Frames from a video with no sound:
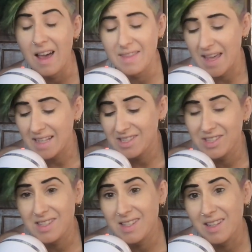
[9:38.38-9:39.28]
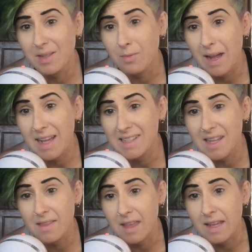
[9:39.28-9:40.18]
That's just a little way I
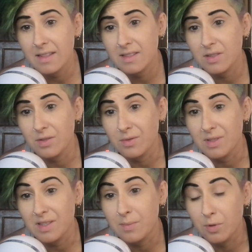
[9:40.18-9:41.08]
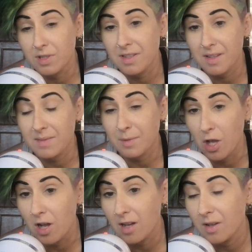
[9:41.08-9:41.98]
say thanks to the supporters of this
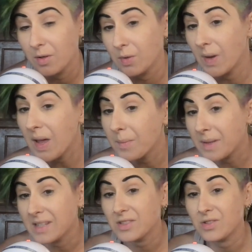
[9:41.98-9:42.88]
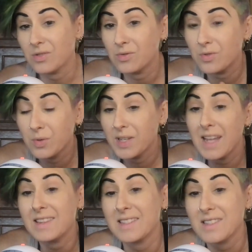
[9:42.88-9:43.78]
blog who helped me to
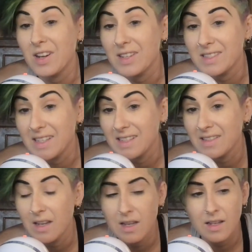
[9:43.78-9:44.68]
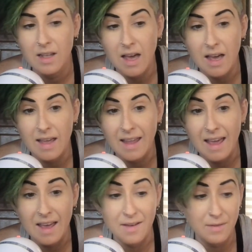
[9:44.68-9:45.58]
create this content. I
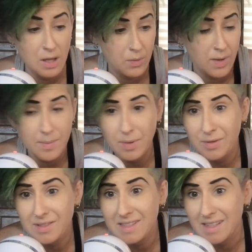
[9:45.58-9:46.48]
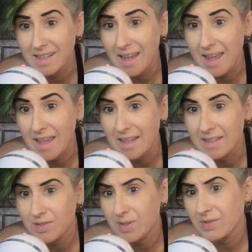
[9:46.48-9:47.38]
have web hosting and
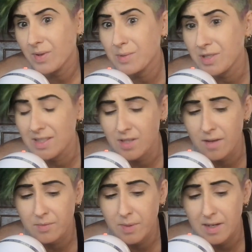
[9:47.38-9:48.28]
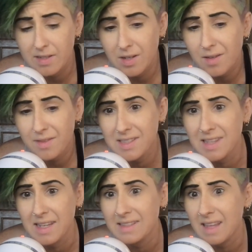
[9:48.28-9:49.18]
transcriptioning software, and all of these
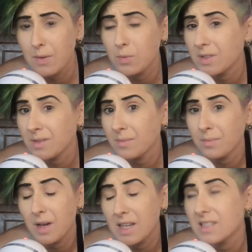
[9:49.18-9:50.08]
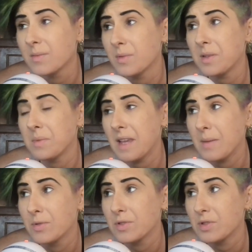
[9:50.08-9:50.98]
things I wouldn't possibly be
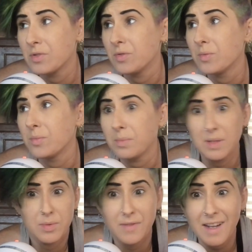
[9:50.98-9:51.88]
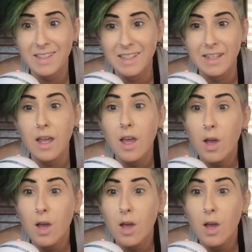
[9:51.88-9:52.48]
able to be providing